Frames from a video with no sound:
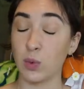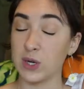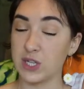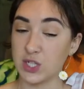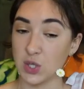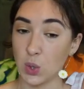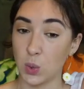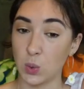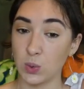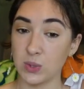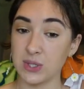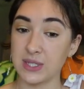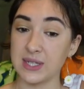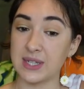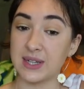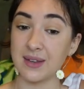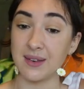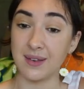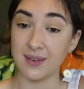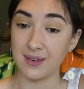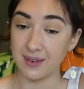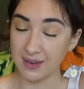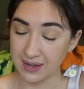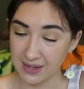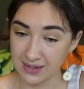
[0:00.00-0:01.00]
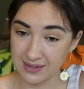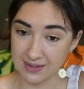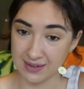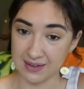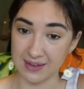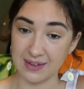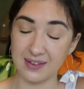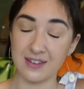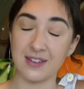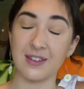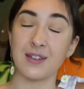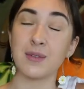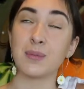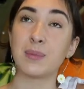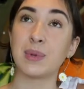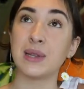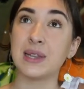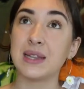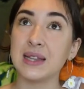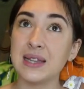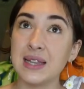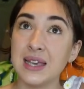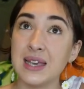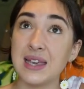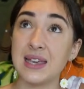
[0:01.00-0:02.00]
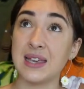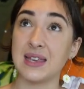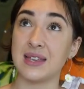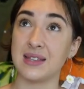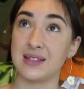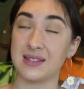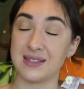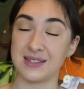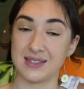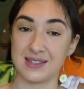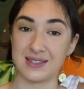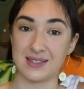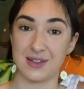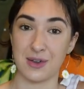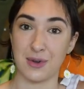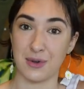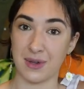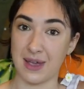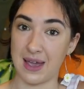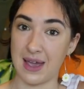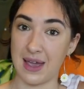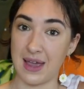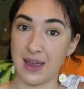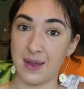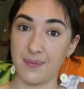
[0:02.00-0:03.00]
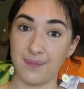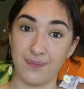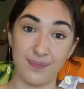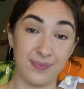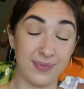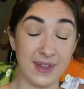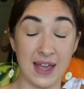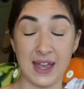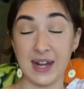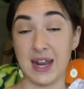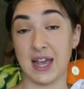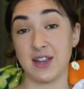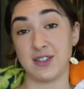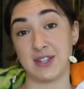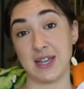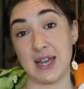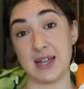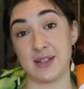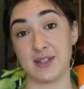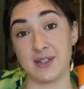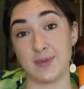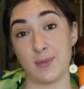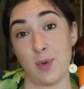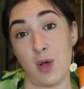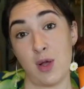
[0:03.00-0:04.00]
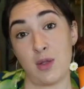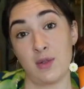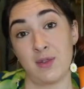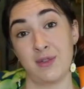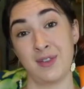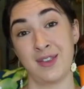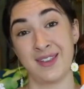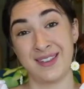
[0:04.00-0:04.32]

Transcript: We don't need it. Please. Okay? 9 out of 10, small.